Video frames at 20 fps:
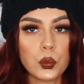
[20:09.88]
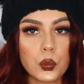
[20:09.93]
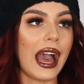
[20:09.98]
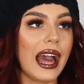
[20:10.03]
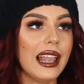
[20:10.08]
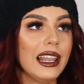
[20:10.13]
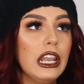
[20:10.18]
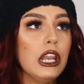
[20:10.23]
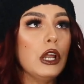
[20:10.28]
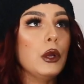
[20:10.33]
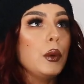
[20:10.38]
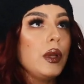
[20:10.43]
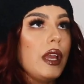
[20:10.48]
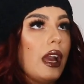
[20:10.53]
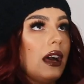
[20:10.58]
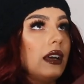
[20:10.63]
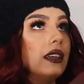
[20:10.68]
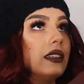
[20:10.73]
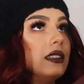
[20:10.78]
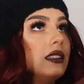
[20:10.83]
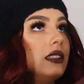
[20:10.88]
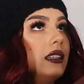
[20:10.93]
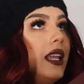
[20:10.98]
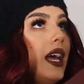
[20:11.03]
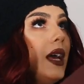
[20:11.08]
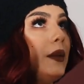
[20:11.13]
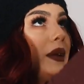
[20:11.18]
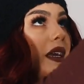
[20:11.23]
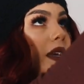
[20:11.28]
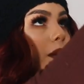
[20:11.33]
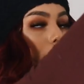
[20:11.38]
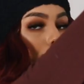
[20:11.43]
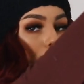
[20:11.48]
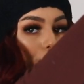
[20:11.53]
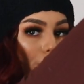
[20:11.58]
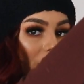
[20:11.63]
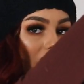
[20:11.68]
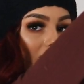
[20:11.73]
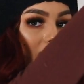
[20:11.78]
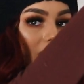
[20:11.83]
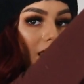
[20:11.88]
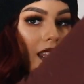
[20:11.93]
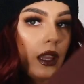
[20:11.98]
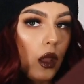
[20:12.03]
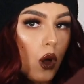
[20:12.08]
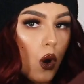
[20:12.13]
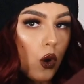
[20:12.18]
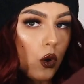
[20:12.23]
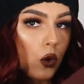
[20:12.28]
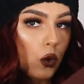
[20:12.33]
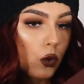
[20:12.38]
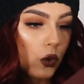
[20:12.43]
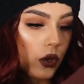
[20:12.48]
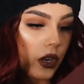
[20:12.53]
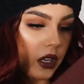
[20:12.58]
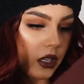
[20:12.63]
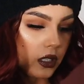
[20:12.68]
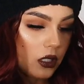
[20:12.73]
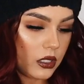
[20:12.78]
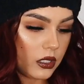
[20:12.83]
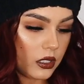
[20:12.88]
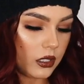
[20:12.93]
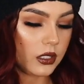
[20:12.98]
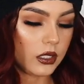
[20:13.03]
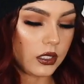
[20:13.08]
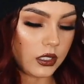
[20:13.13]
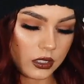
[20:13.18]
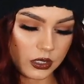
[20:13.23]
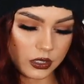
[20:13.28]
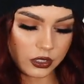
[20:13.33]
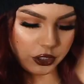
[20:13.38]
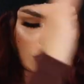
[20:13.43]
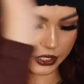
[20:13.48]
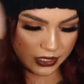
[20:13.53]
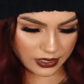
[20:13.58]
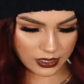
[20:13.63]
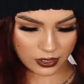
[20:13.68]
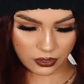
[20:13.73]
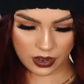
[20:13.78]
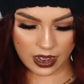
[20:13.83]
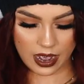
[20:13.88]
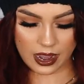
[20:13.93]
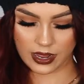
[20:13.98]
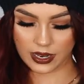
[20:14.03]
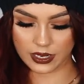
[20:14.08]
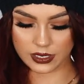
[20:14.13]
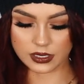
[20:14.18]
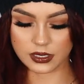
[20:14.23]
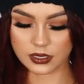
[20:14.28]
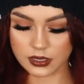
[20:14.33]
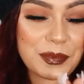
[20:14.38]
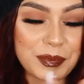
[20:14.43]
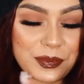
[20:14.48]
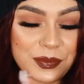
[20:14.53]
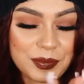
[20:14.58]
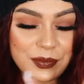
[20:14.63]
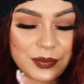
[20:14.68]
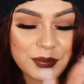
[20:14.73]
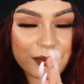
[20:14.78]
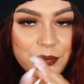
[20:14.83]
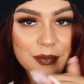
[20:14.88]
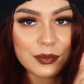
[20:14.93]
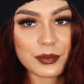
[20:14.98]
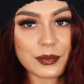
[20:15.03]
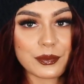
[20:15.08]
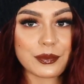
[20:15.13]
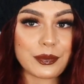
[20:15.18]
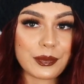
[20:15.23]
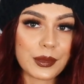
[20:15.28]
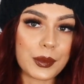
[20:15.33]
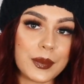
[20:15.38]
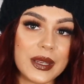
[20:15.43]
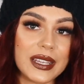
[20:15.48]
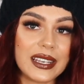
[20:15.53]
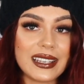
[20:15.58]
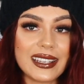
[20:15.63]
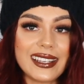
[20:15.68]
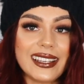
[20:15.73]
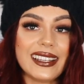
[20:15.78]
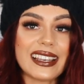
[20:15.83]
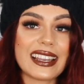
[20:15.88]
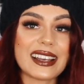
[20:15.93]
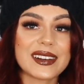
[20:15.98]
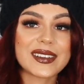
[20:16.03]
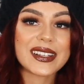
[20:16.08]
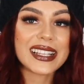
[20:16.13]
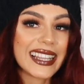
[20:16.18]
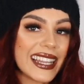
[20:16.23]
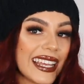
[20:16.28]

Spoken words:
Hallelujah. Let me praise the Lord. Jesus Christ. I did it, I